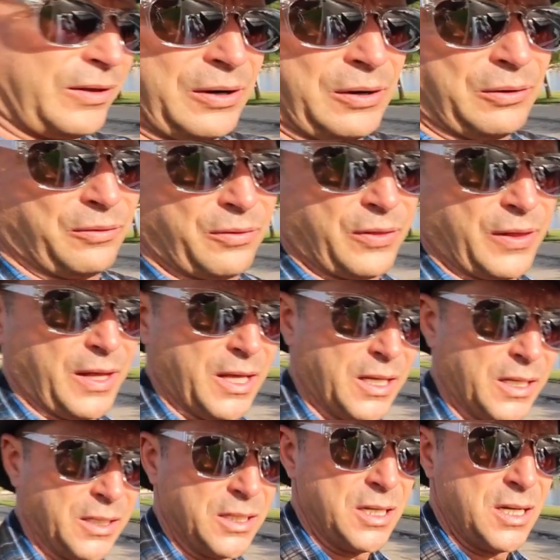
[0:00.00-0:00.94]
there
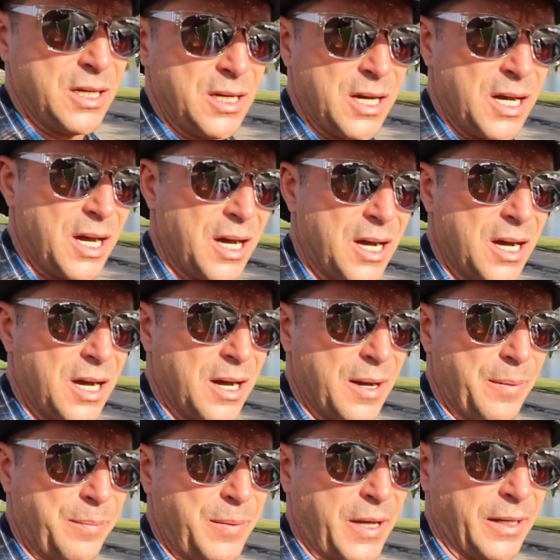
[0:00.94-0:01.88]
then
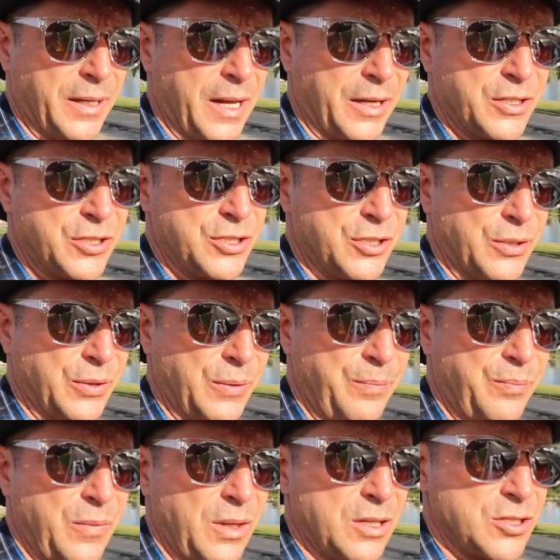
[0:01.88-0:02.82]
connects to.
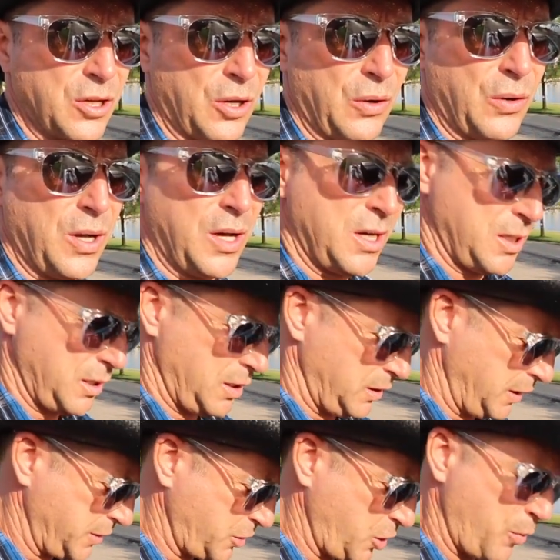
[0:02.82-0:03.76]
So
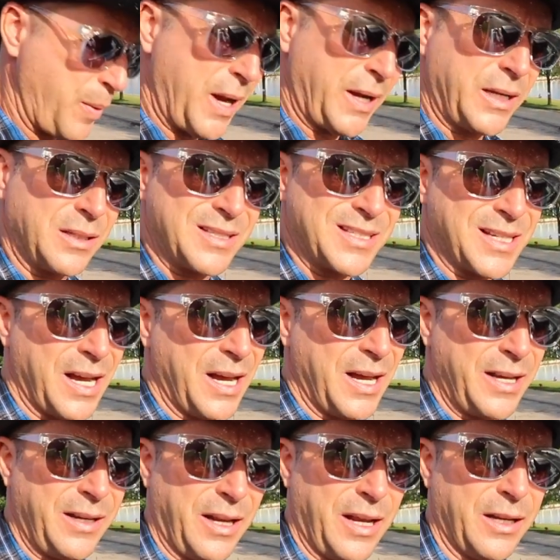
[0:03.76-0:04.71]
let's go back
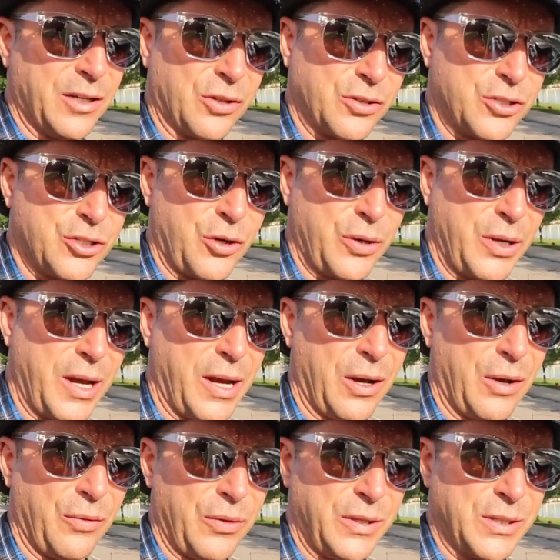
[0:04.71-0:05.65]
inside and I'll show you
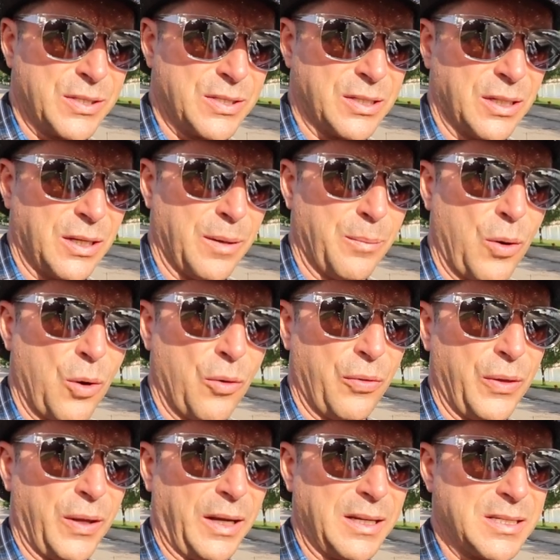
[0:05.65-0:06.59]
how this
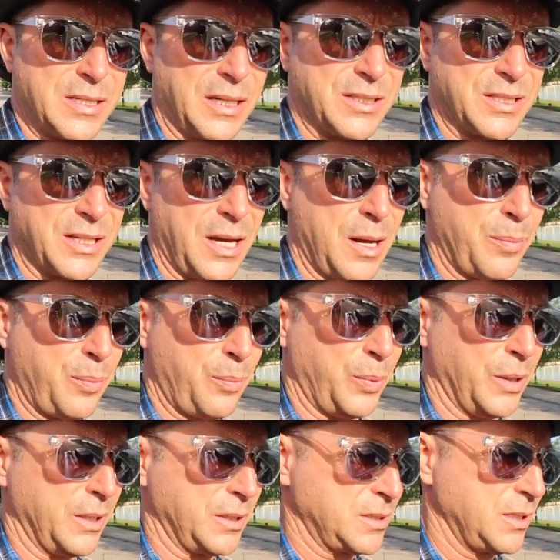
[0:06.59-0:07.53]
whole thing sets up,
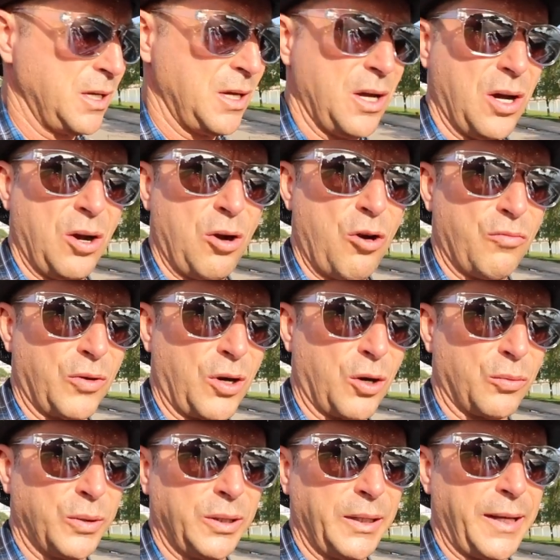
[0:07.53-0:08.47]
but
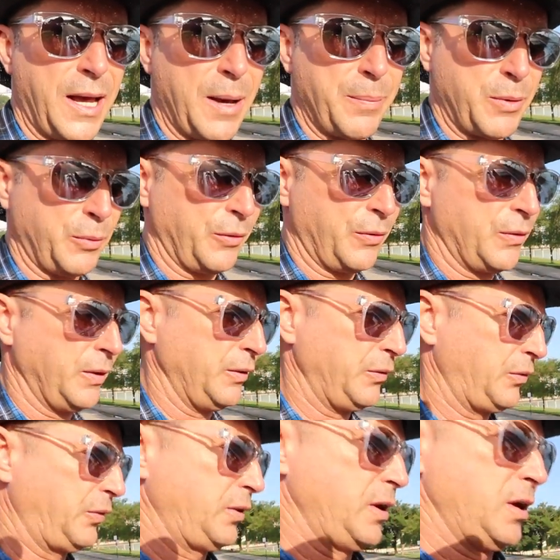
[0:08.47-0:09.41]
overall really happy with
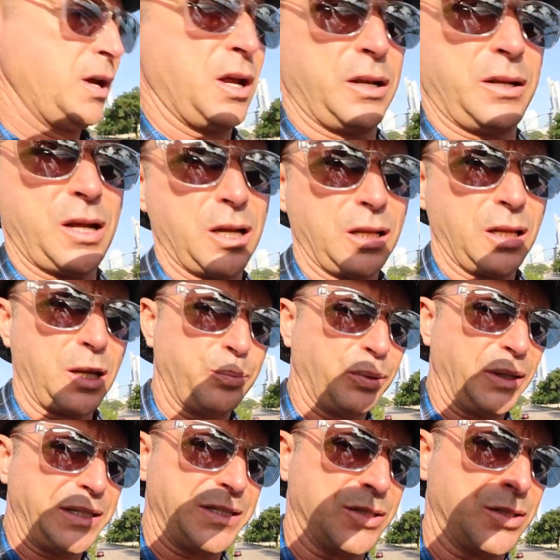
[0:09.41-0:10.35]
this. Not a lot
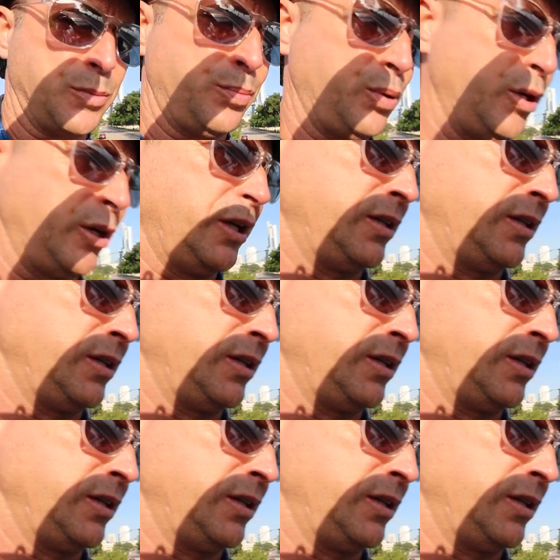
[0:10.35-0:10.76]
of places to put